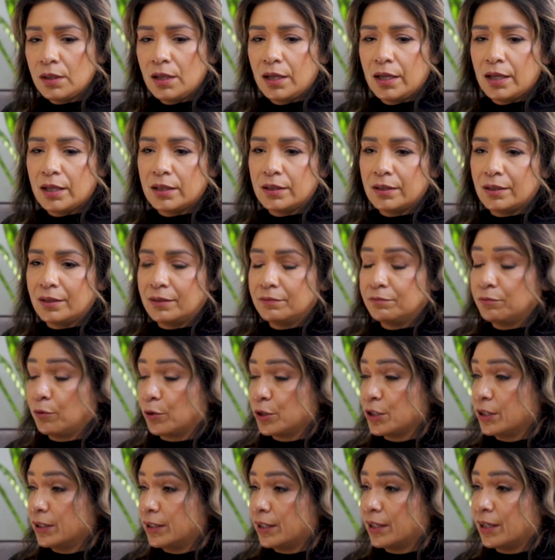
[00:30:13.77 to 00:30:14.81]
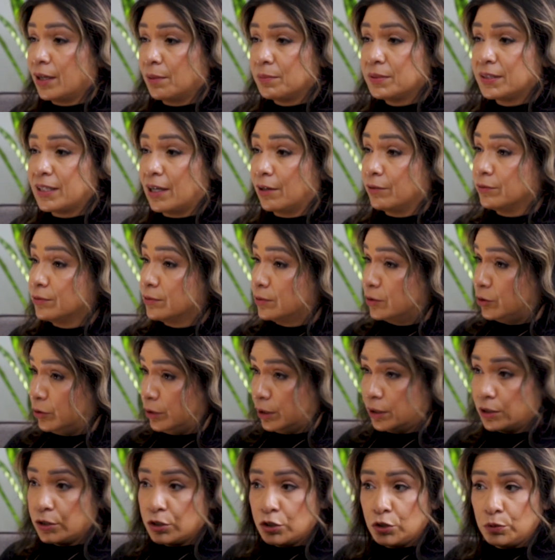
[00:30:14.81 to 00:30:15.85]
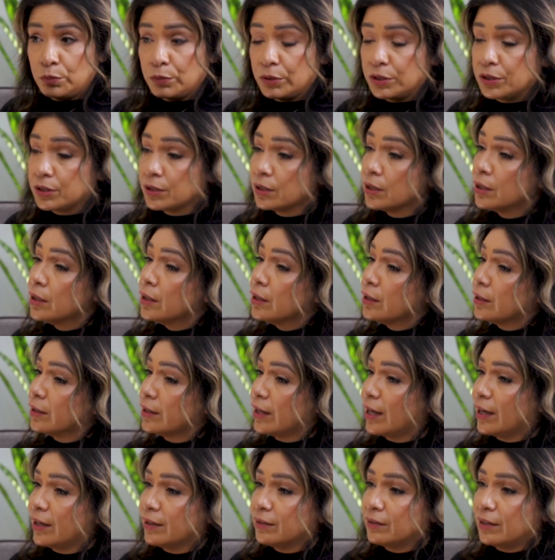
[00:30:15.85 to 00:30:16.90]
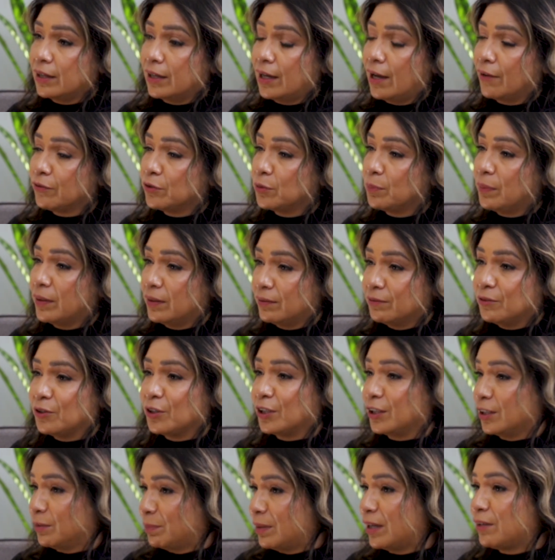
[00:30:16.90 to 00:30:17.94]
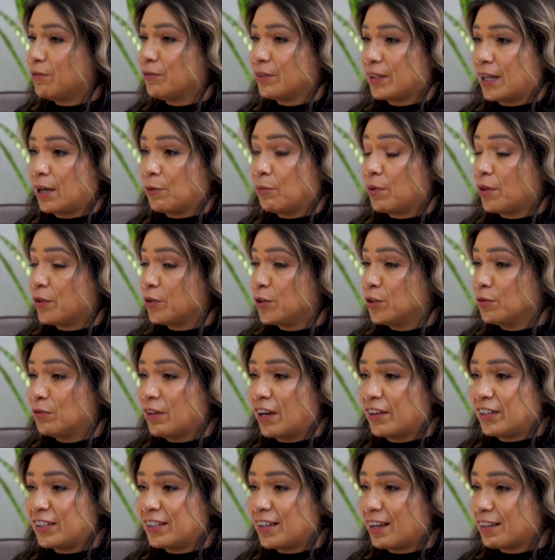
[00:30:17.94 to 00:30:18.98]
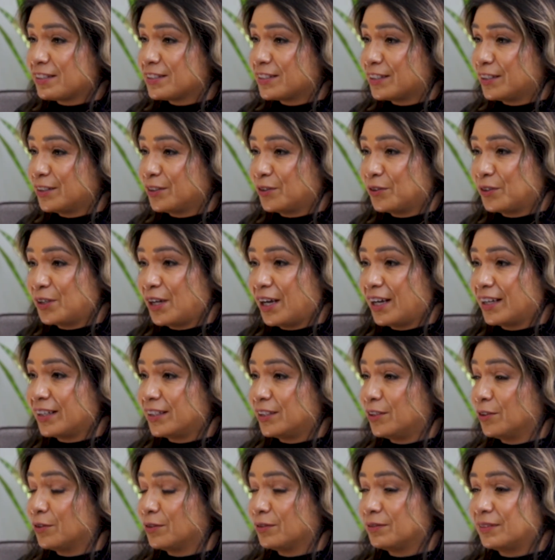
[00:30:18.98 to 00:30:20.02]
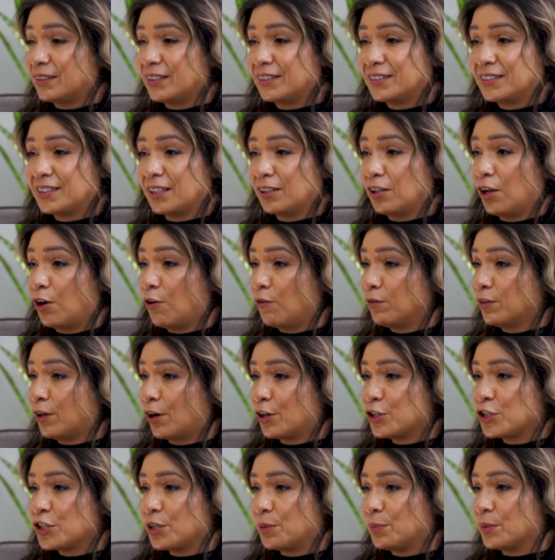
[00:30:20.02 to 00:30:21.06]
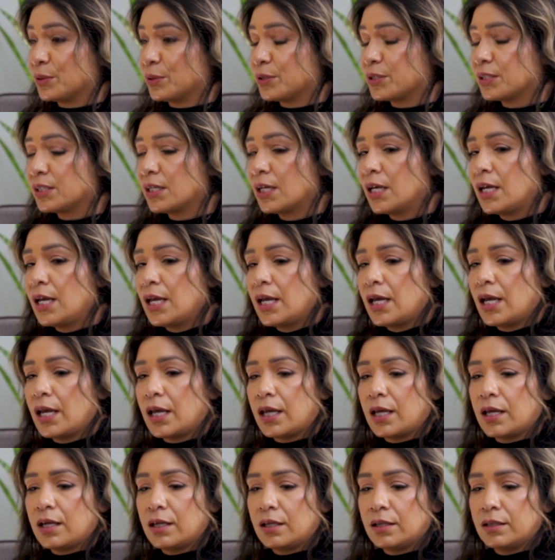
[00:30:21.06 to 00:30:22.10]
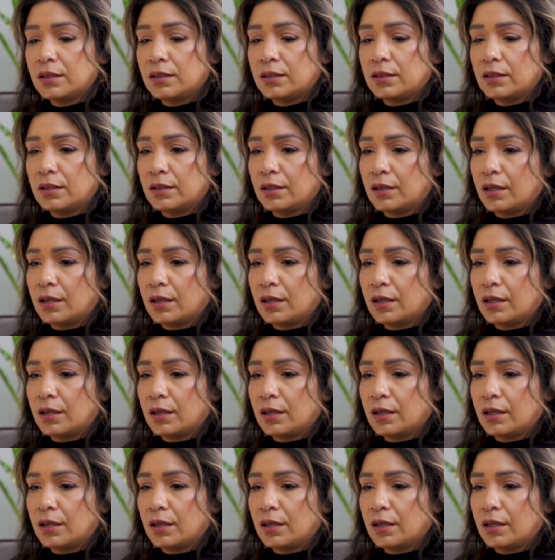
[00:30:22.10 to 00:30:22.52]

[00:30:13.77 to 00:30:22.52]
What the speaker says: And unfortunately, it comes down to the consumers that they have to pay. They're going to pay for that, whether you've had an accident or not. It's a law of large numbers. And